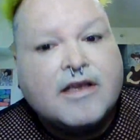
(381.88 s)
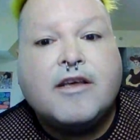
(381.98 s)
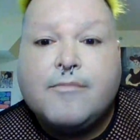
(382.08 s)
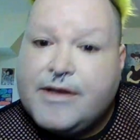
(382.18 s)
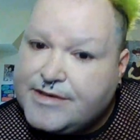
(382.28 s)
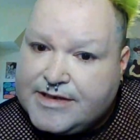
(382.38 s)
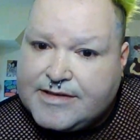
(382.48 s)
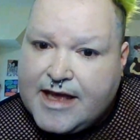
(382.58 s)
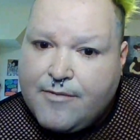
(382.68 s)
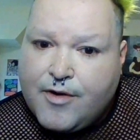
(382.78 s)
but just
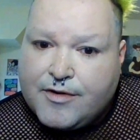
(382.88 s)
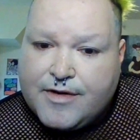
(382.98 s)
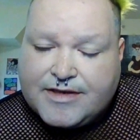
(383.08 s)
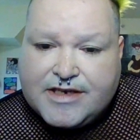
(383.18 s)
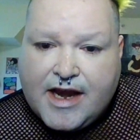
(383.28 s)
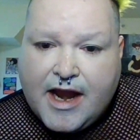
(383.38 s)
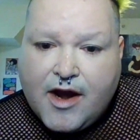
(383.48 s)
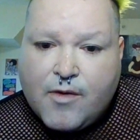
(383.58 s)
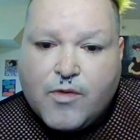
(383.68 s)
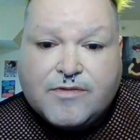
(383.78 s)
that one
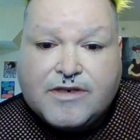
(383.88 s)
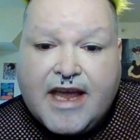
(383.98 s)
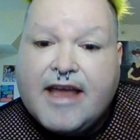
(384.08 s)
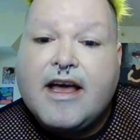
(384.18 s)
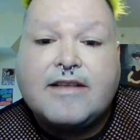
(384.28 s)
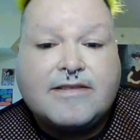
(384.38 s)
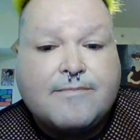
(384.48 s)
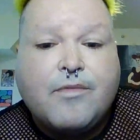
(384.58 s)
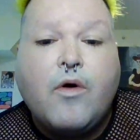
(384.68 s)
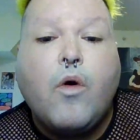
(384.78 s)
questionnaire, which will take a
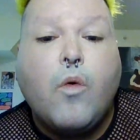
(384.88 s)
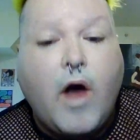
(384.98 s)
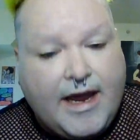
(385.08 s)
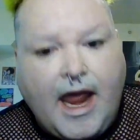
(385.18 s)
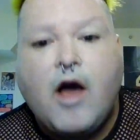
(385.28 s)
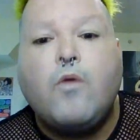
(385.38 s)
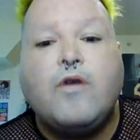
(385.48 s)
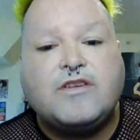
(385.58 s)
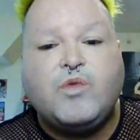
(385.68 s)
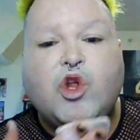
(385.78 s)
simple whiteout,
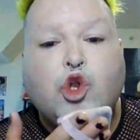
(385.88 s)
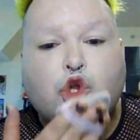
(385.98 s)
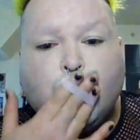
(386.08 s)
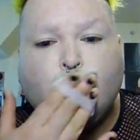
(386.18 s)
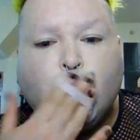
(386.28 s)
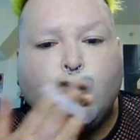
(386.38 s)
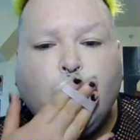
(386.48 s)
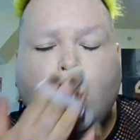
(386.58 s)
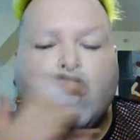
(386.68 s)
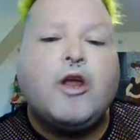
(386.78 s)
which means
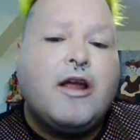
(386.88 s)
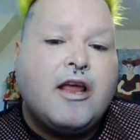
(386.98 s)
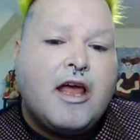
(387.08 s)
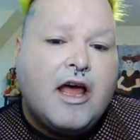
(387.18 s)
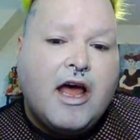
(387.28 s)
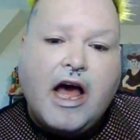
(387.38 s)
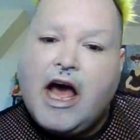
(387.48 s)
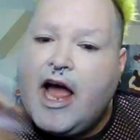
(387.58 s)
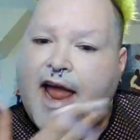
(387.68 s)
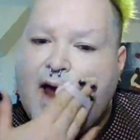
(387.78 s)

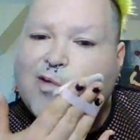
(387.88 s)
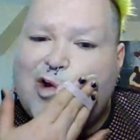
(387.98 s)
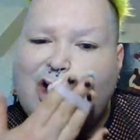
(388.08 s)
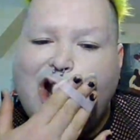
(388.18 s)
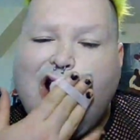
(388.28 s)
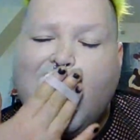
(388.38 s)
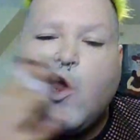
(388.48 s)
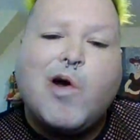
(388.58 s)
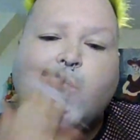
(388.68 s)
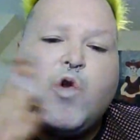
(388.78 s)
I have to
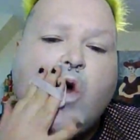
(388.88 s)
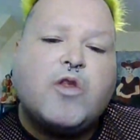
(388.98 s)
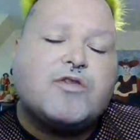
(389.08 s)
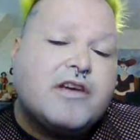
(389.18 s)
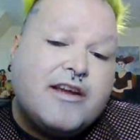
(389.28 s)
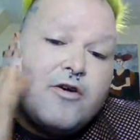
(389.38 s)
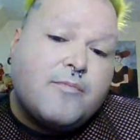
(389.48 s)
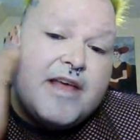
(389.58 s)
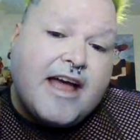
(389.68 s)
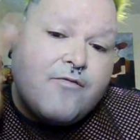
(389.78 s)
go to Dollar Tree and hope
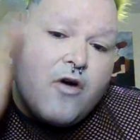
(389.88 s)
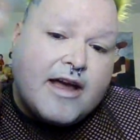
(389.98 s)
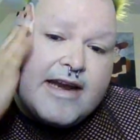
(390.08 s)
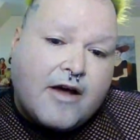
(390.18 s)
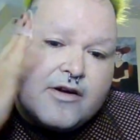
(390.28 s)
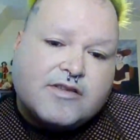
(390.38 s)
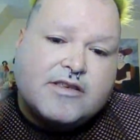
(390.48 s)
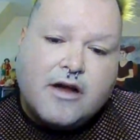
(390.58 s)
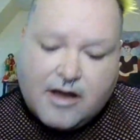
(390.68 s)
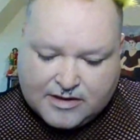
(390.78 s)
they have whiteout in
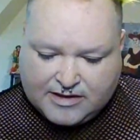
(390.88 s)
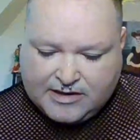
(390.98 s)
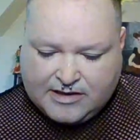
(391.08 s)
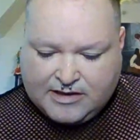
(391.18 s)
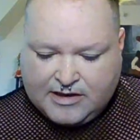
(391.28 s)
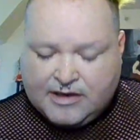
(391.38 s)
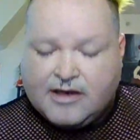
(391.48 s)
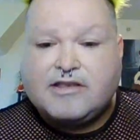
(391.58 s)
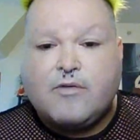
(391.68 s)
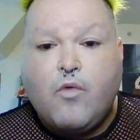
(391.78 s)
stock.
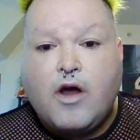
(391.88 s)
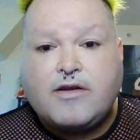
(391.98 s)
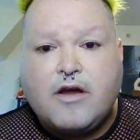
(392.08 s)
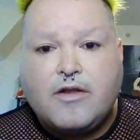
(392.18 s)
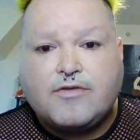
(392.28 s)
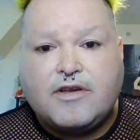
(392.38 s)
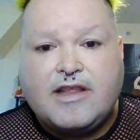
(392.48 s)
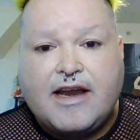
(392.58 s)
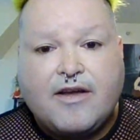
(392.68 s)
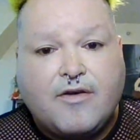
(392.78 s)
Because the one Dollar Tree
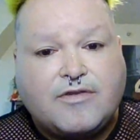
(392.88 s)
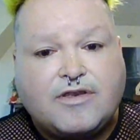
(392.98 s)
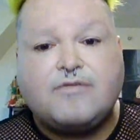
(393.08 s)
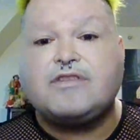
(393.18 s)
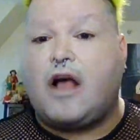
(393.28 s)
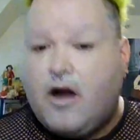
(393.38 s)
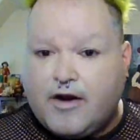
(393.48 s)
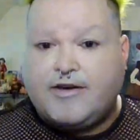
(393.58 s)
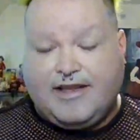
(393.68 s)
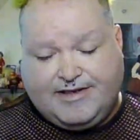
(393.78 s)
that I go to is
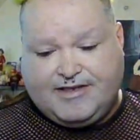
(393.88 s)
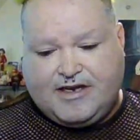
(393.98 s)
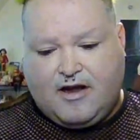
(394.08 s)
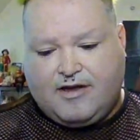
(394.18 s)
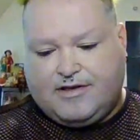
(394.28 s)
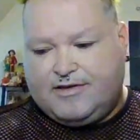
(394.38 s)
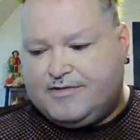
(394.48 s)
hardly in stock.